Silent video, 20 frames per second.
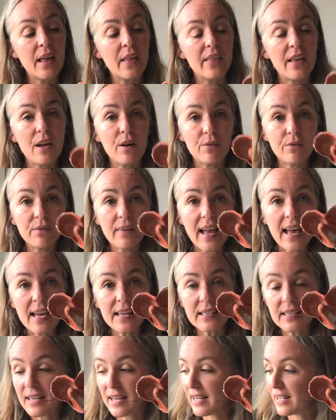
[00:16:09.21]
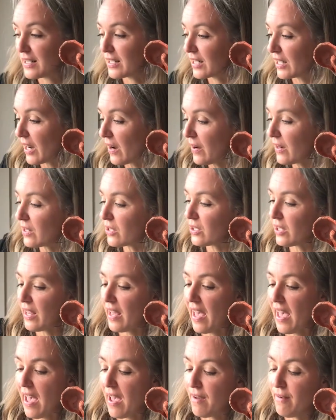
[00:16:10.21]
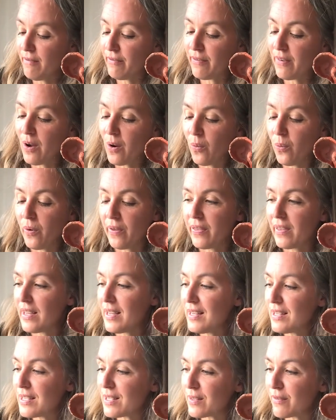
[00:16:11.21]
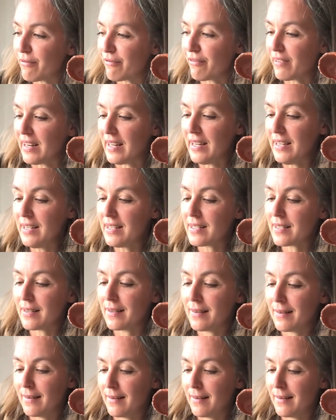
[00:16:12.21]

that Rat is going to have with his friend.